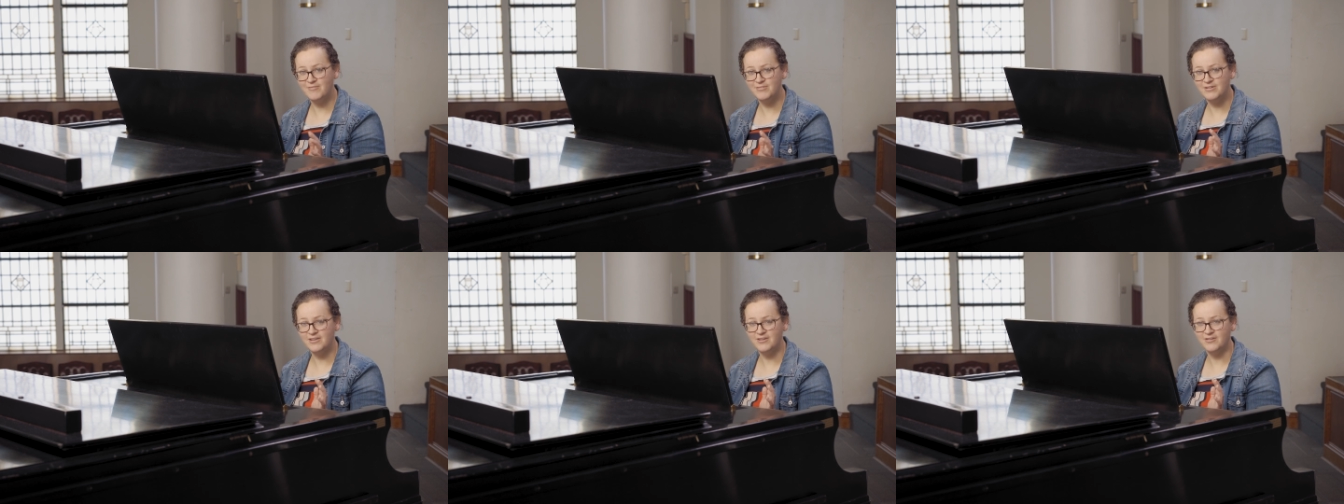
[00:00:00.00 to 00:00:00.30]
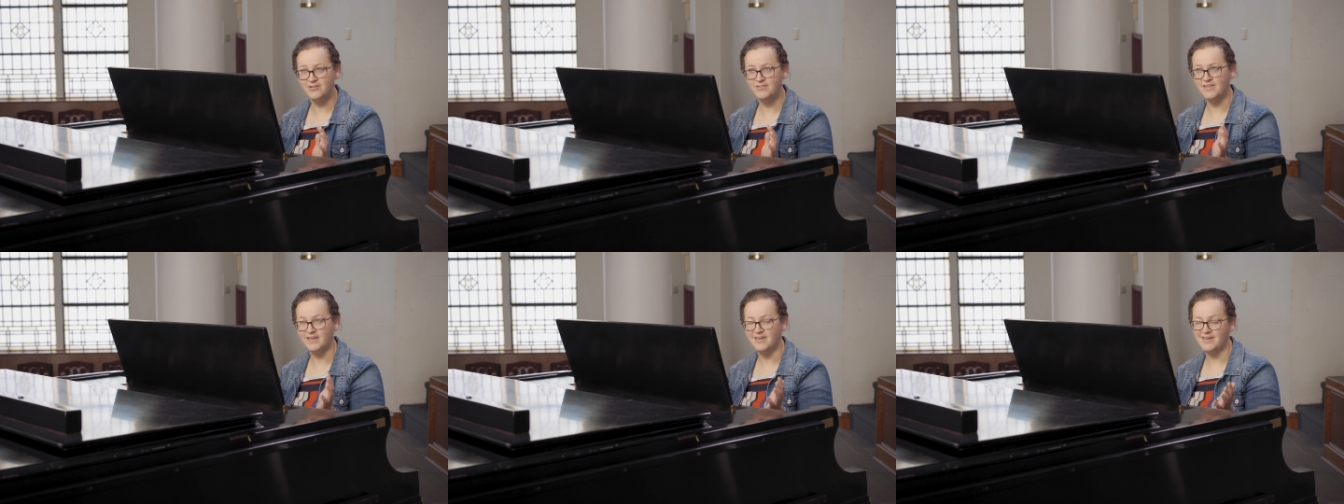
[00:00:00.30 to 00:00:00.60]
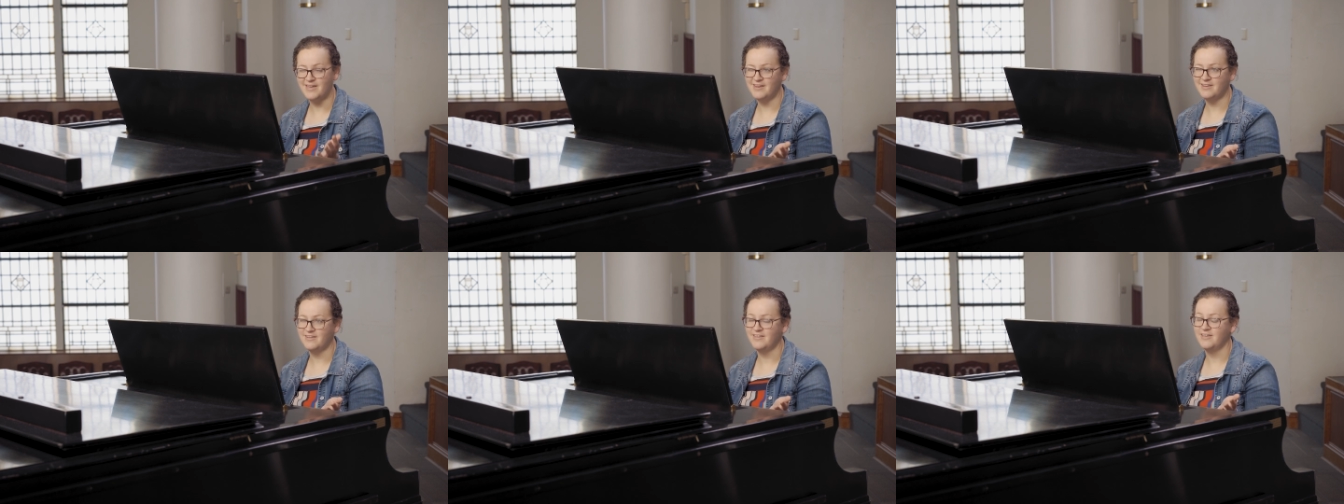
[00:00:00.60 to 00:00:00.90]
have an ear that
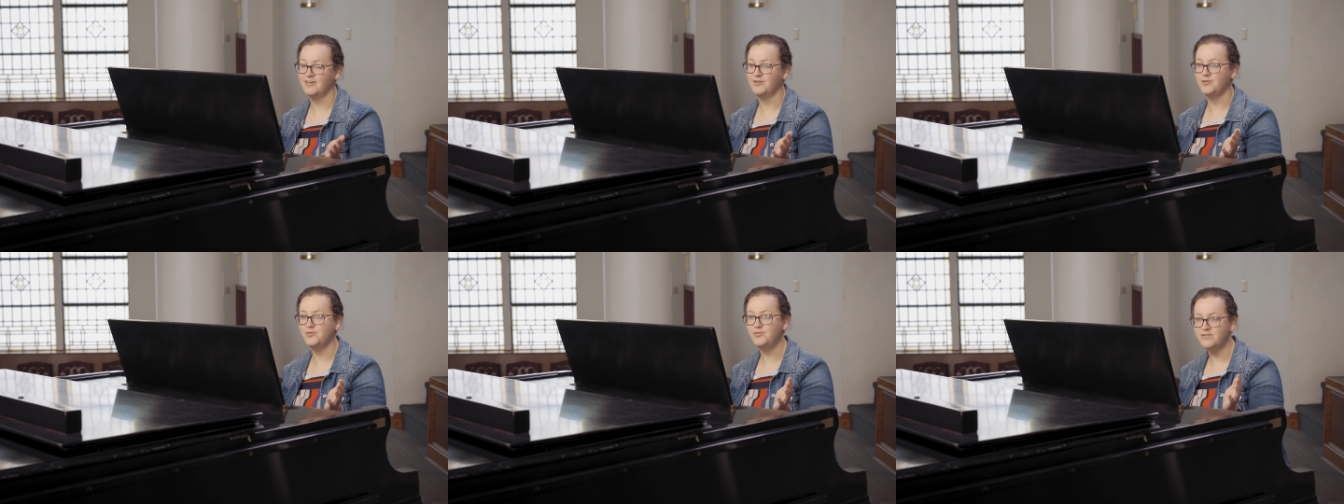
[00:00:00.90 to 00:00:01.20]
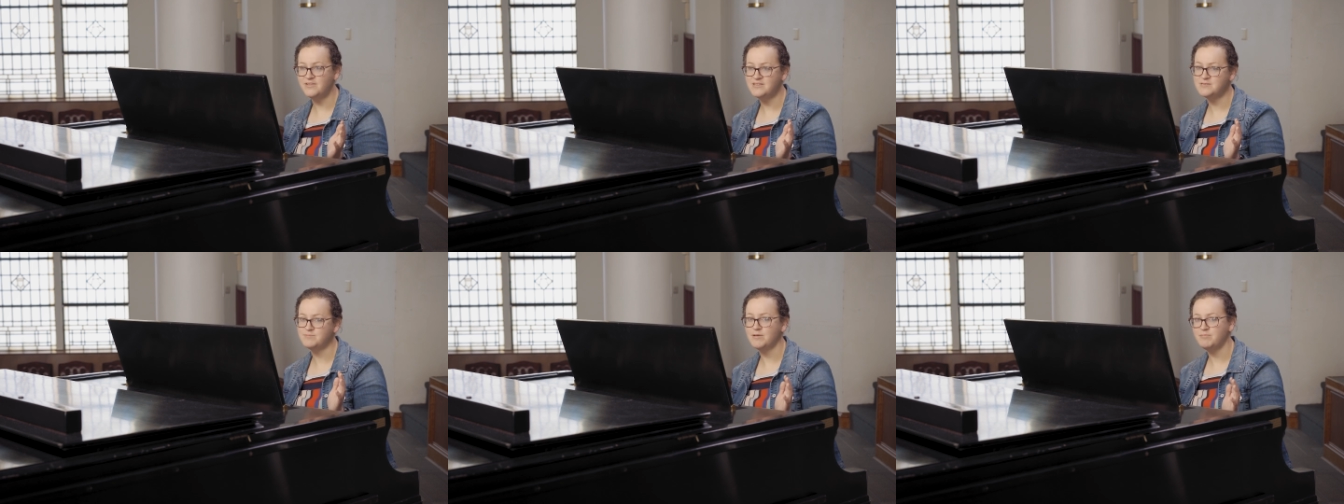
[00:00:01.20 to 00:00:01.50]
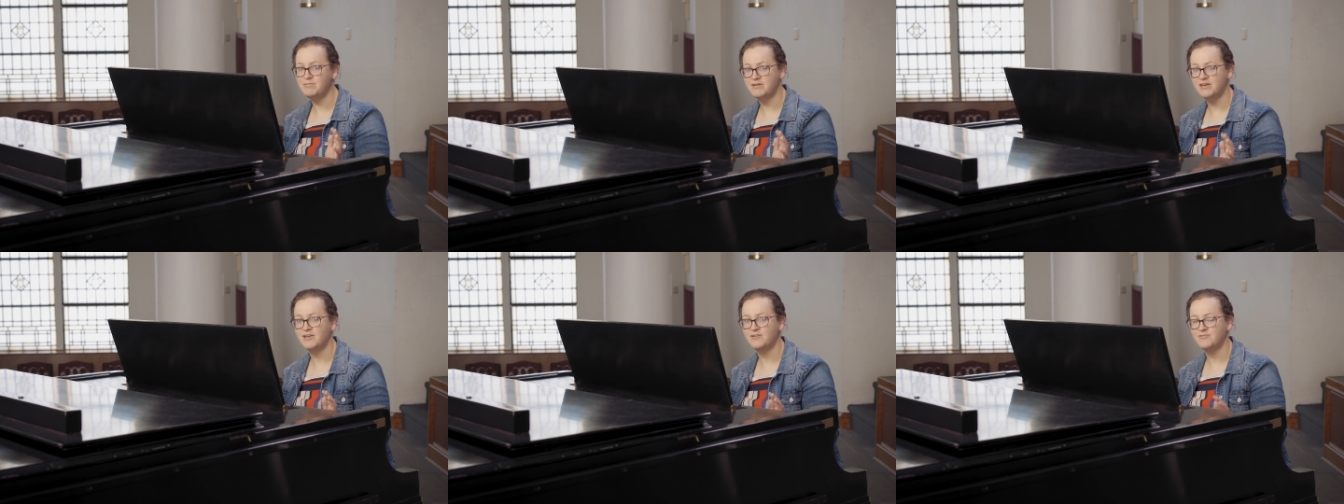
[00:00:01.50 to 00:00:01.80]
kind of like, oh, this might
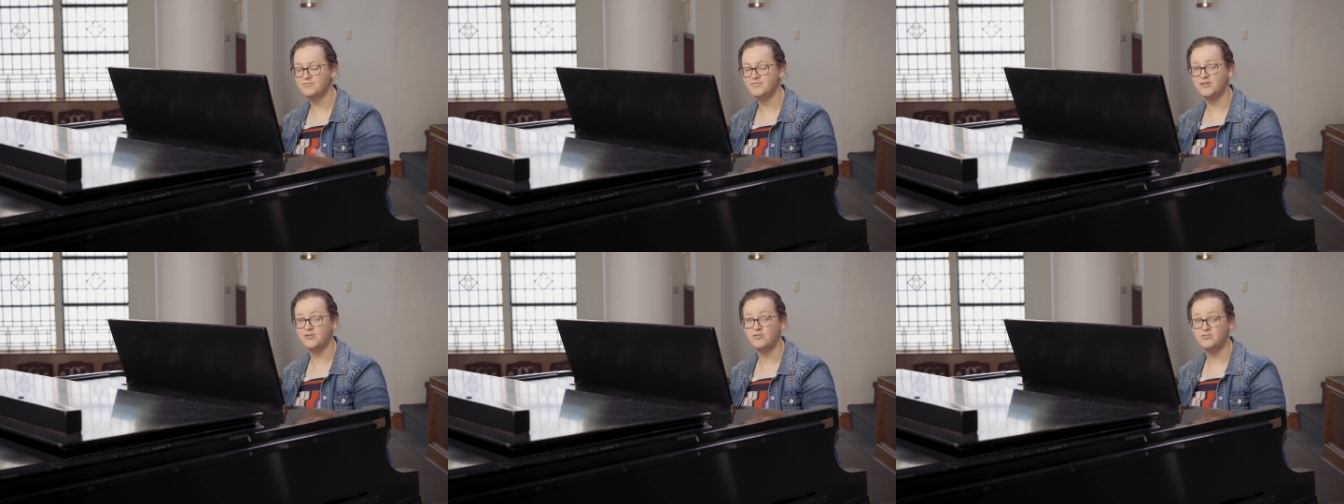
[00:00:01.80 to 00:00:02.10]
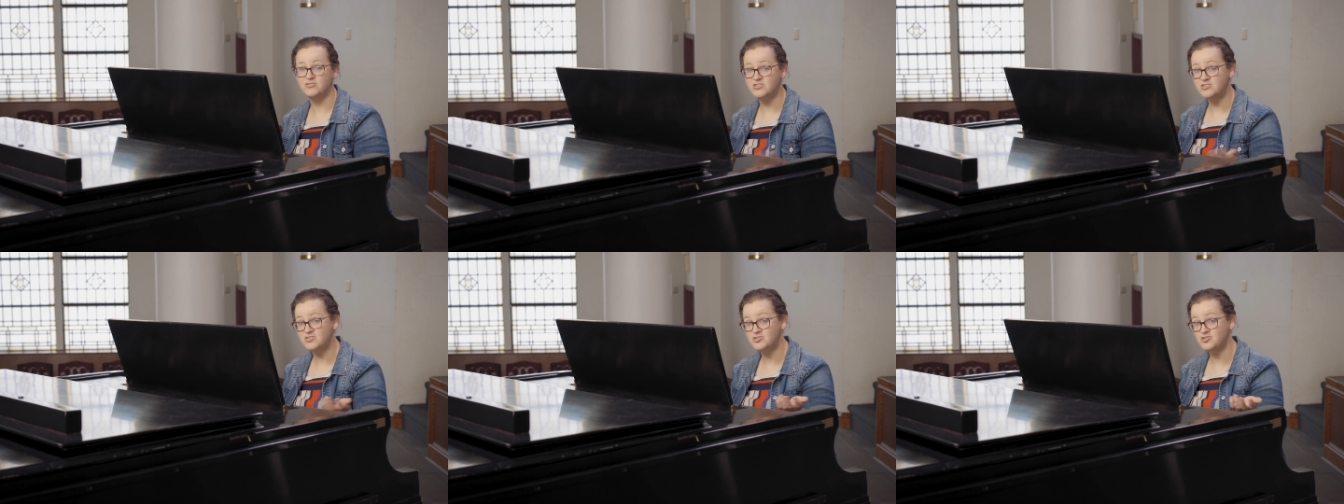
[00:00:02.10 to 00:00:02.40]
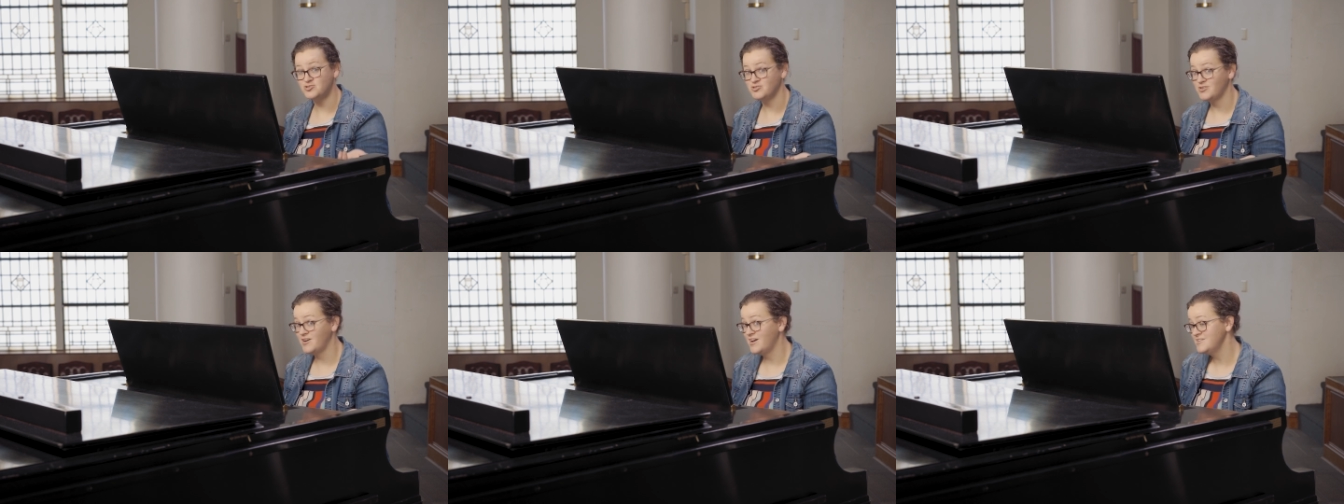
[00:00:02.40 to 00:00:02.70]
be kind of fun, or just
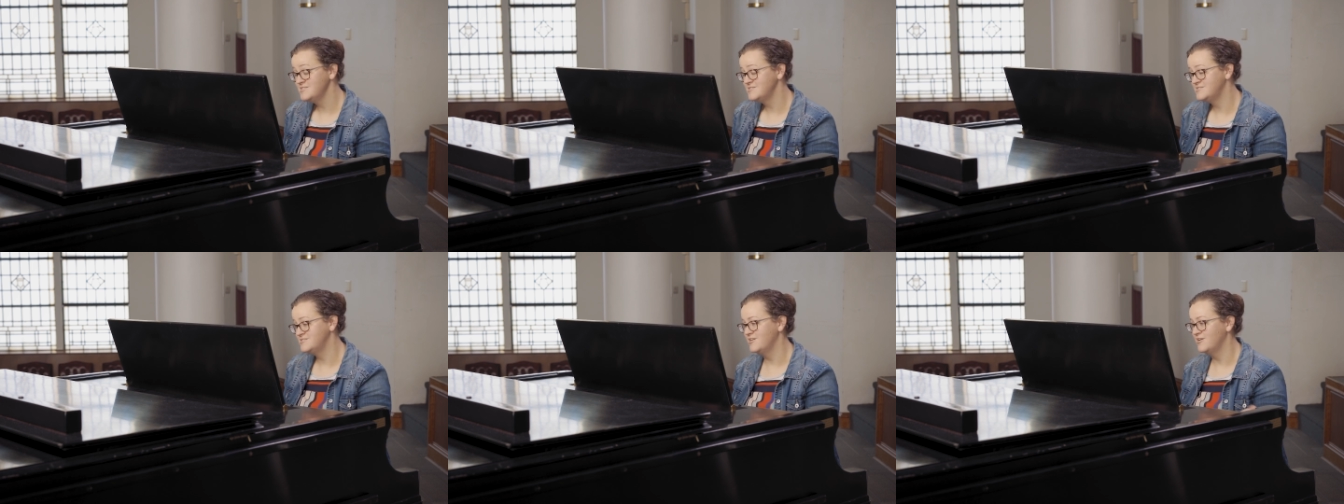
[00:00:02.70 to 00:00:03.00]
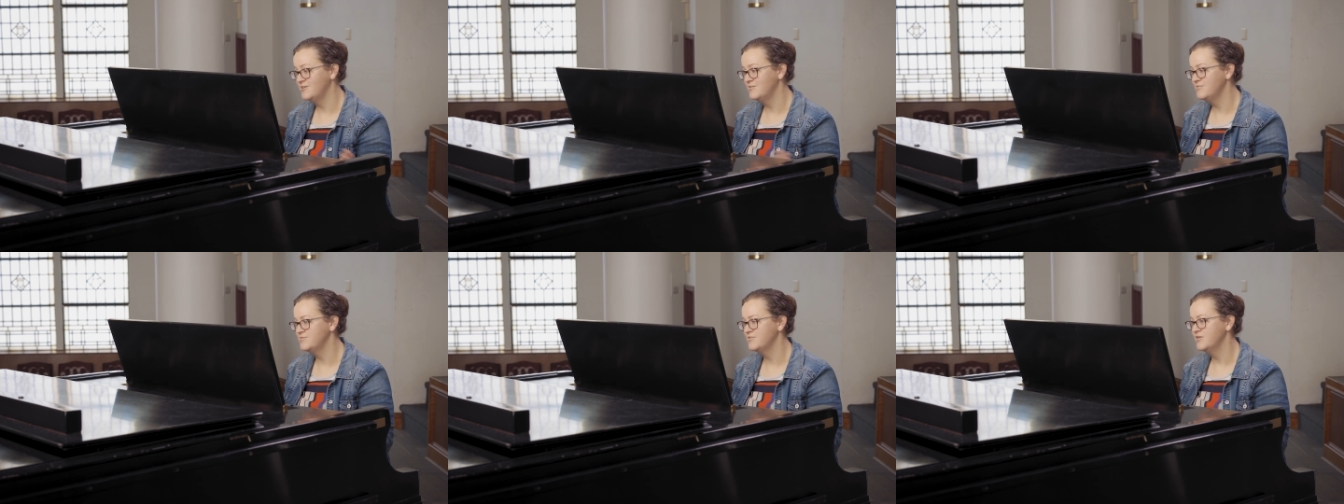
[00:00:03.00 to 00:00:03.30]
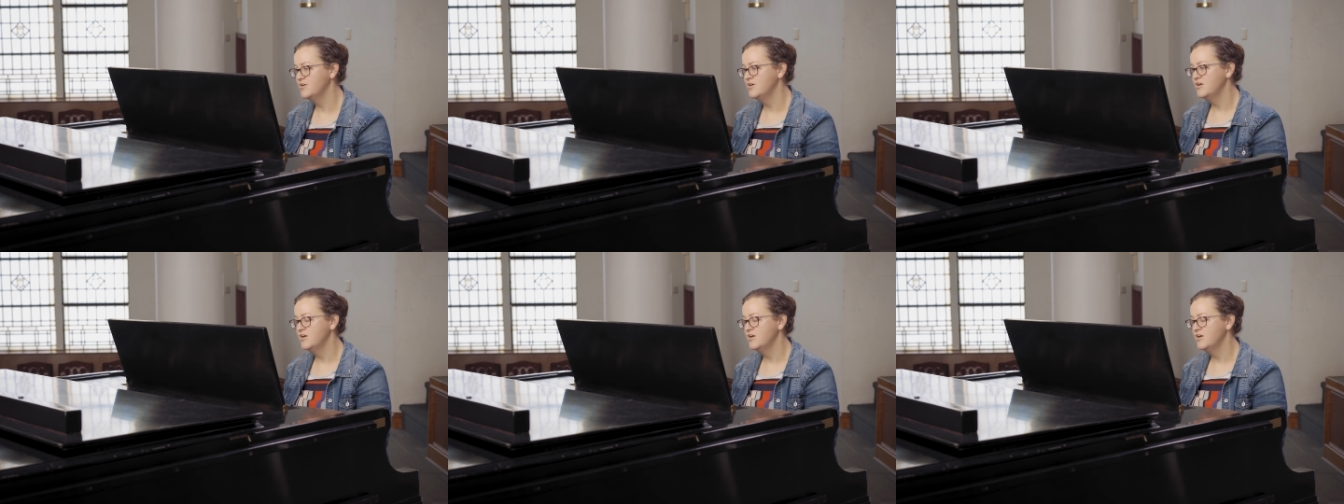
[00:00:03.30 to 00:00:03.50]
try stuff,